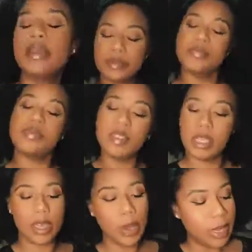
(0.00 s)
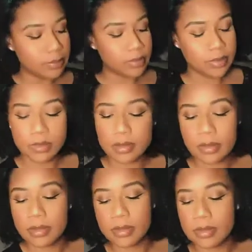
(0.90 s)
And then I go in with my
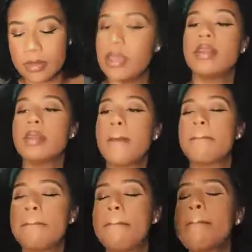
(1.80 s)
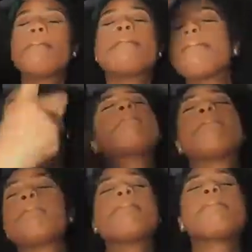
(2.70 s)
NYX setting spray and
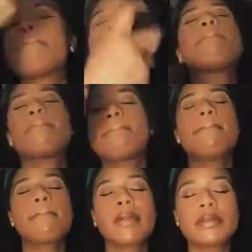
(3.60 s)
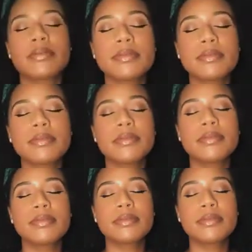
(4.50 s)
I spray my whole face.
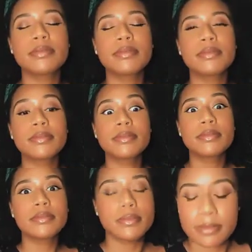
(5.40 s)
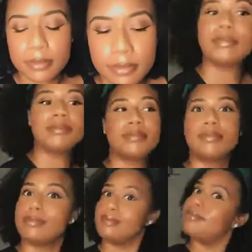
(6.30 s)
Got some in my nose.
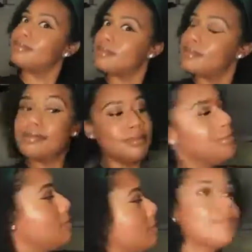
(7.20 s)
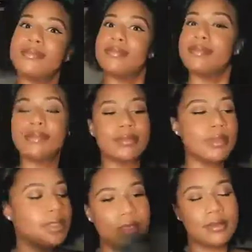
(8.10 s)
Look at me like, oh, look. But
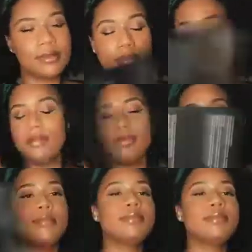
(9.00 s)
yeah, takes a minute to